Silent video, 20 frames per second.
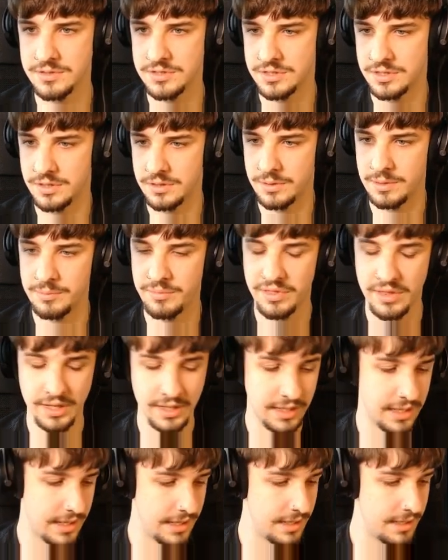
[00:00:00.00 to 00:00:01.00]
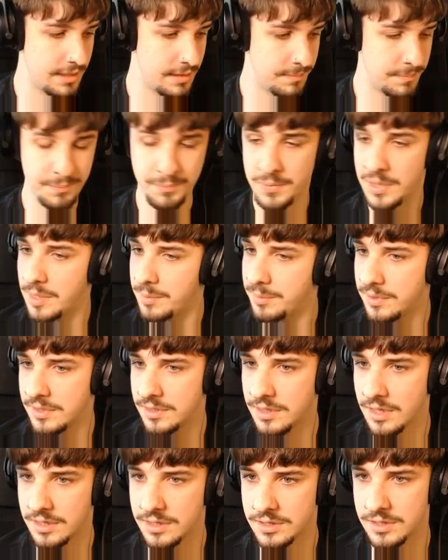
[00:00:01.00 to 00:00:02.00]
So I'm thinking
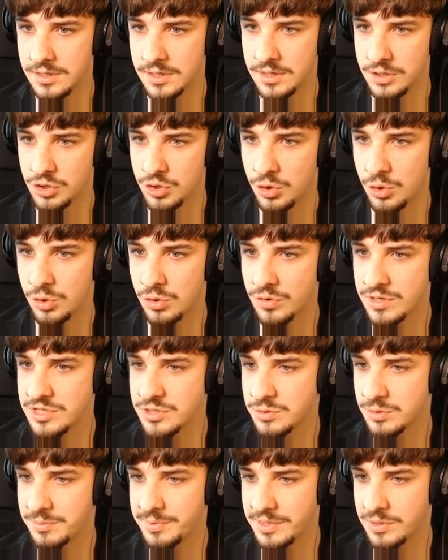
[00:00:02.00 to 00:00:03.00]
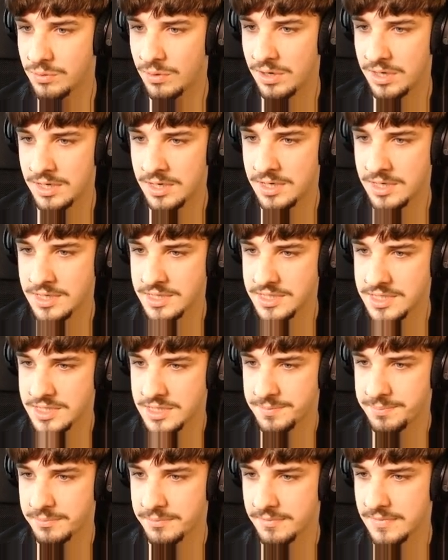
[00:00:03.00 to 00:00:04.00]
maybe like a chorus would be quite
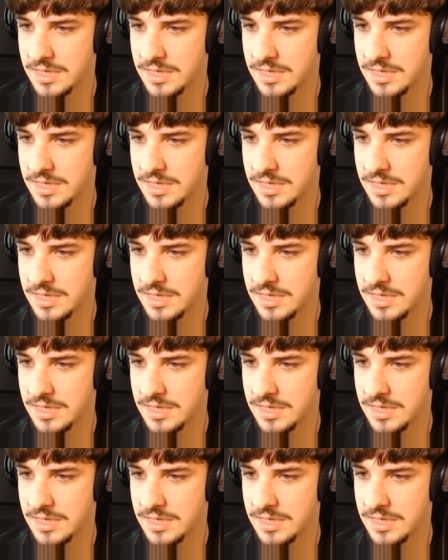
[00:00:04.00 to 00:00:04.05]
nice.